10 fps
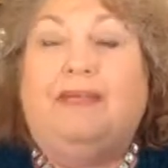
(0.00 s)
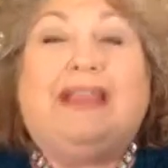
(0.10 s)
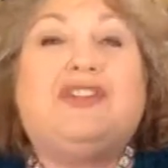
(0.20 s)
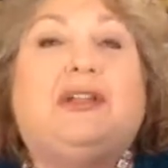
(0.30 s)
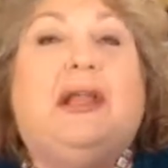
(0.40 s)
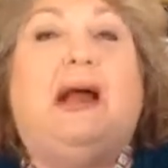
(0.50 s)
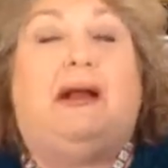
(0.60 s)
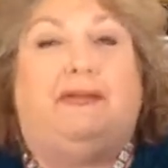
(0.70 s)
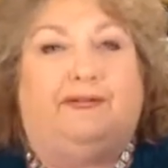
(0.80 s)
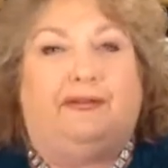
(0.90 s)
makes you
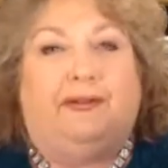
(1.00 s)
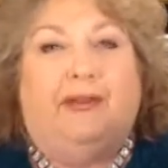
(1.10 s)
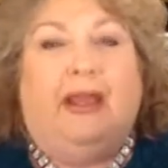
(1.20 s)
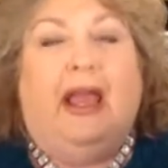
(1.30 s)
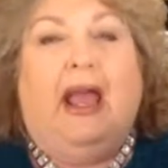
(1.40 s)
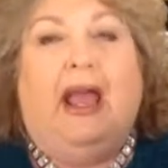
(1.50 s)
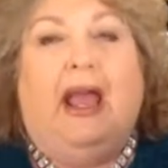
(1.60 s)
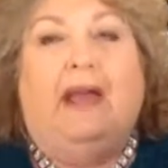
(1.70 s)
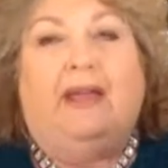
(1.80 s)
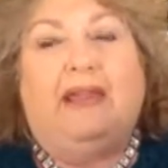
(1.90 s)
laugh.
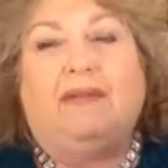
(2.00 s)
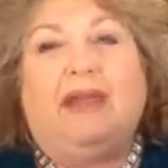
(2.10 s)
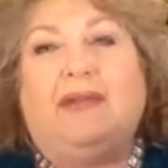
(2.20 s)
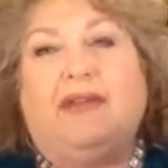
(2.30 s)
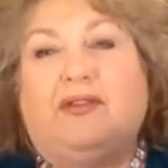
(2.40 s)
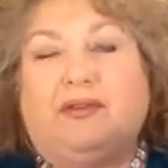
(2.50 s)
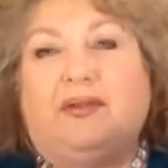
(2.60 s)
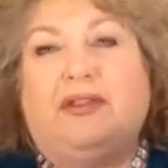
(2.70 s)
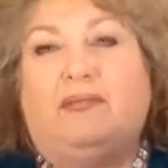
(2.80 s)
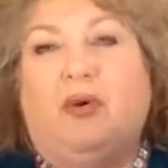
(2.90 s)
And they may be the
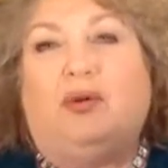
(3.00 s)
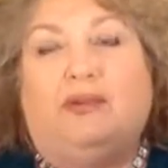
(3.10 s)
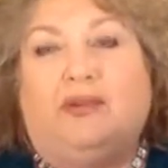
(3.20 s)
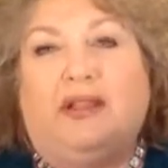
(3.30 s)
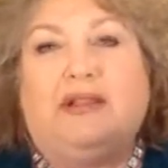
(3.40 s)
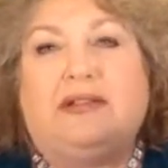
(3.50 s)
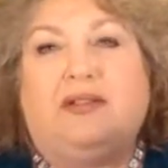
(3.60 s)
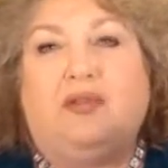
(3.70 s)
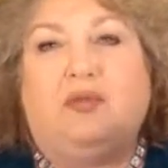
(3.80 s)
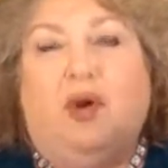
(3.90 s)
3 important things
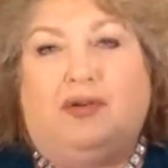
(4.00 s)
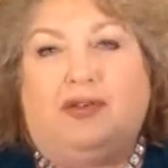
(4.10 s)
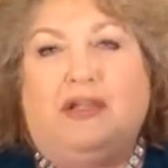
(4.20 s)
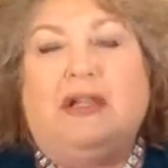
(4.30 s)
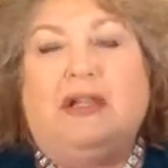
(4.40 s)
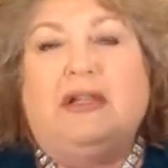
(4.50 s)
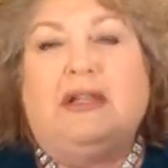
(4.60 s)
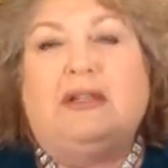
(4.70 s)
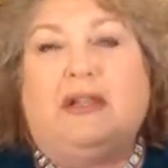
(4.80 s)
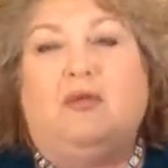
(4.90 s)
that you want.
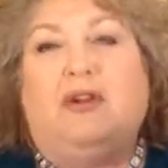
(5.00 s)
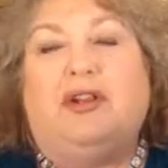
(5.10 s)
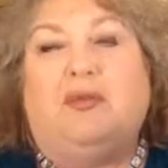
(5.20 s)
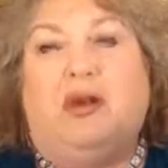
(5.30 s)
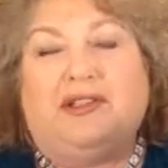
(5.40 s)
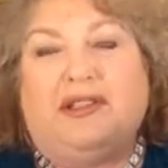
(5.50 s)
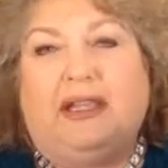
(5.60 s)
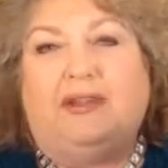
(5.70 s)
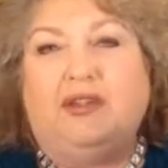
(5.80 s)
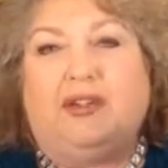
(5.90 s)
So I want you to write a
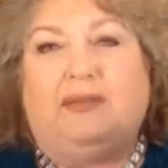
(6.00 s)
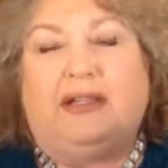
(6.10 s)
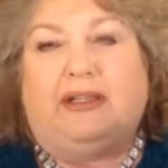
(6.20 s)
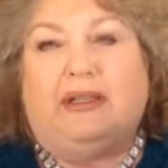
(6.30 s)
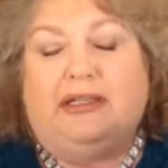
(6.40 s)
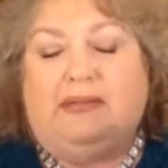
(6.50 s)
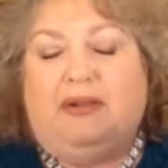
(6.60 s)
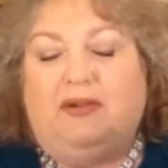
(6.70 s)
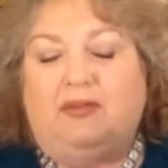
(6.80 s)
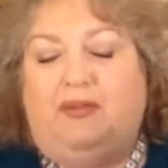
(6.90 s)
second duplicate list,
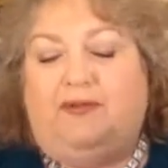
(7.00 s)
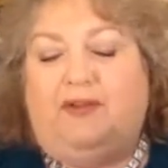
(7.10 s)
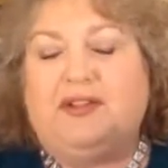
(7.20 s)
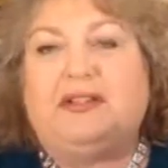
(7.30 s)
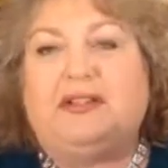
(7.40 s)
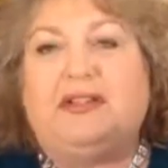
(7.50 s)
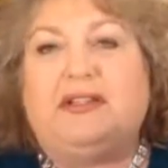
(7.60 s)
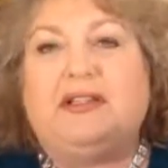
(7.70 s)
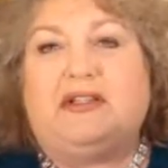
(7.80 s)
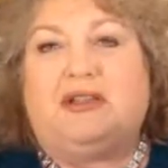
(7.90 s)
because the first
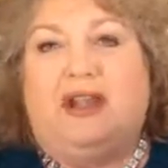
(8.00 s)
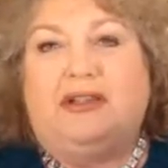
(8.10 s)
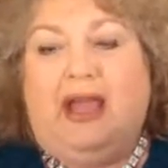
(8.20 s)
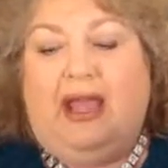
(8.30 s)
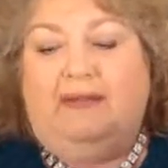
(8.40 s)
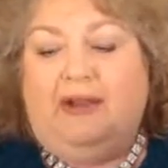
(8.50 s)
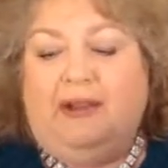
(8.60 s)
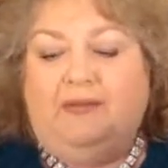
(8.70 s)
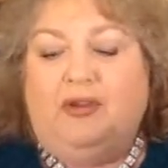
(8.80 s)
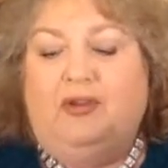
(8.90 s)
list you're going to have,
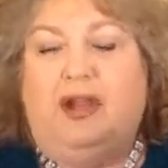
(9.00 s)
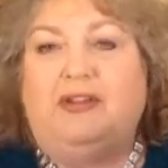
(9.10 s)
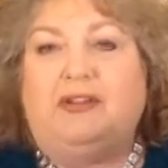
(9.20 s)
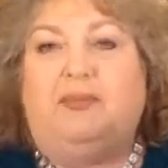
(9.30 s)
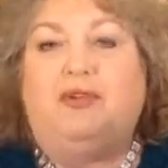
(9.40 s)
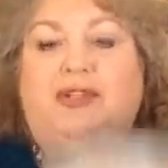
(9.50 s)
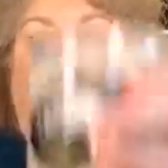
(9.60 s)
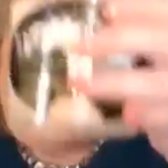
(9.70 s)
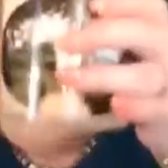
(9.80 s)
you're going to put it